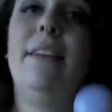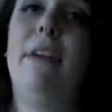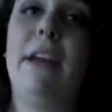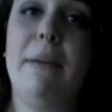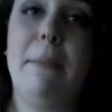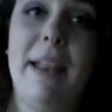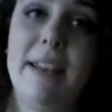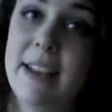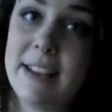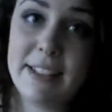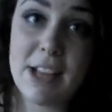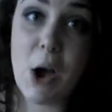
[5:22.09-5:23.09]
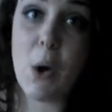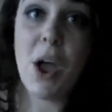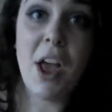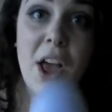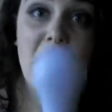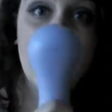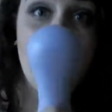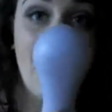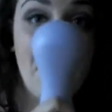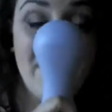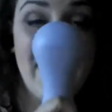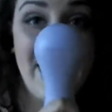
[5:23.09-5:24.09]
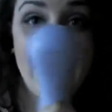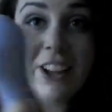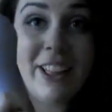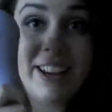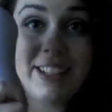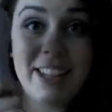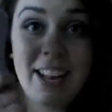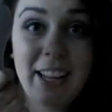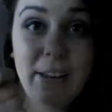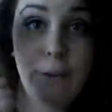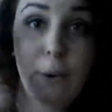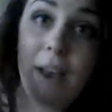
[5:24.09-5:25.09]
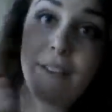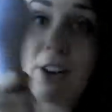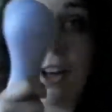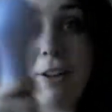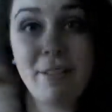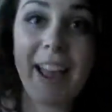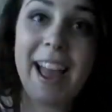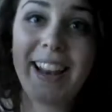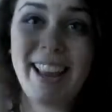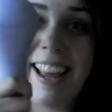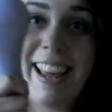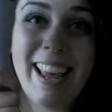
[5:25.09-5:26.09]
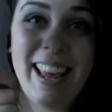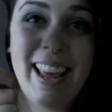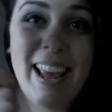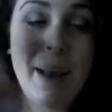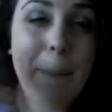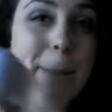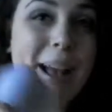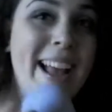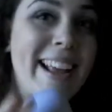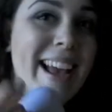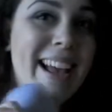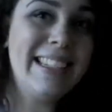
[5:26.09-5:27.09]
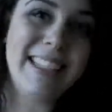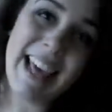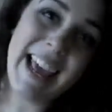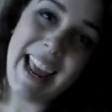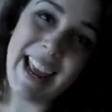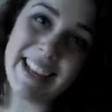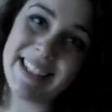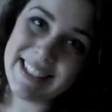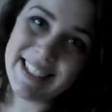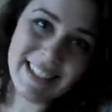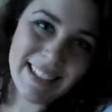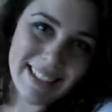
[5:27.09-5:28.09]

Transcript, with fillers: recommend it. So go out and get your Clarisonic if you haven't already. Bye guys, thanks.